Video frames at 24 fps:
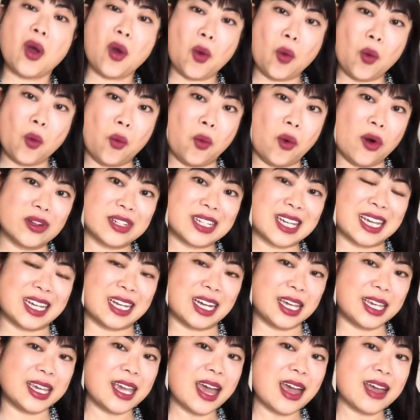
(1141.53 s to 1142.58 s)
what can
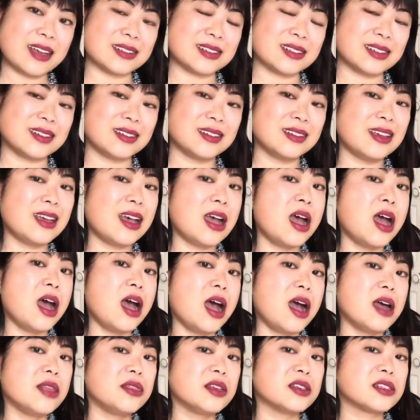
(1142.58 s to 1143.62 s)
I get?
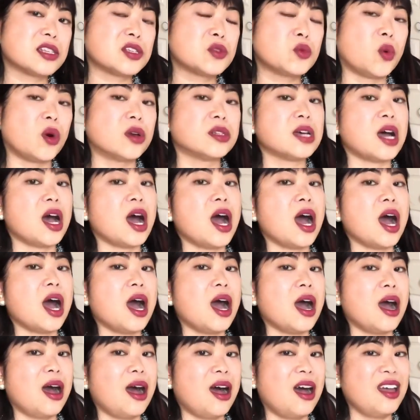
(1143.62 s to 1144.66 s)
And this is what
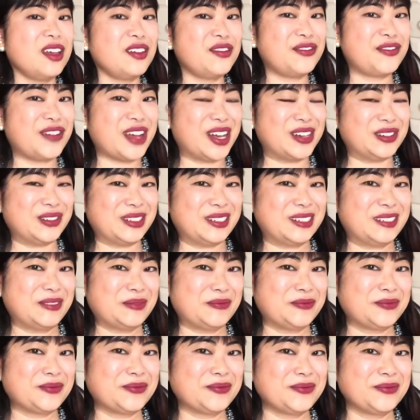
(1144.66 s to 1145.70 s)
I found.
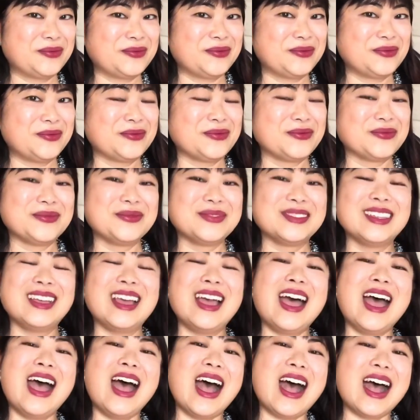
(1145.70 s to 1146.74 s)

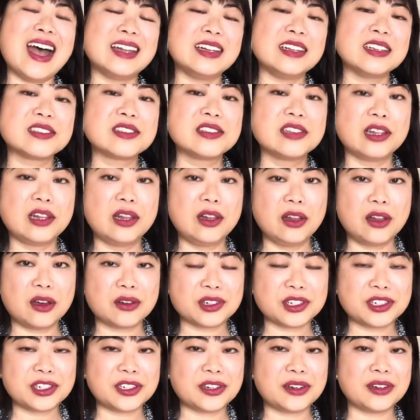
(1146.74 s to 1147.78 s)
And it's the
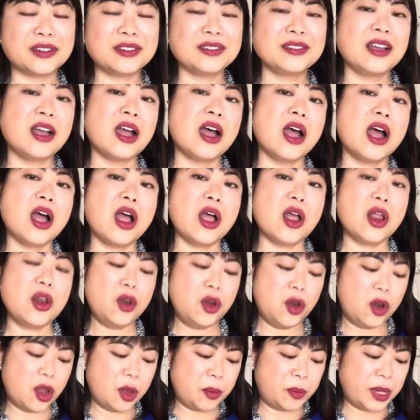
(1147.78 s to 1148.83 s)
Longchamp
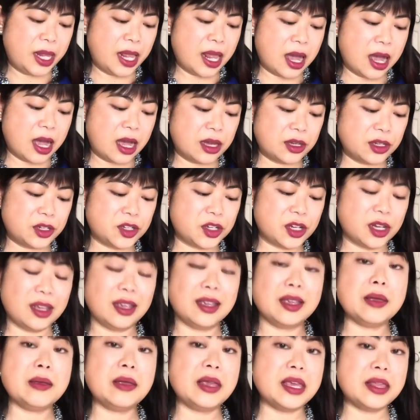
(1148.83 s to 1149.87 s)
Le Pliage
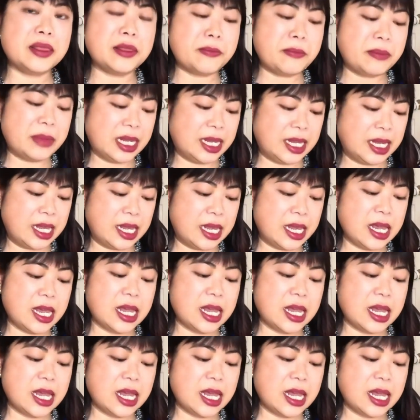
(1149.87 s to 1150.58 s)
in the mini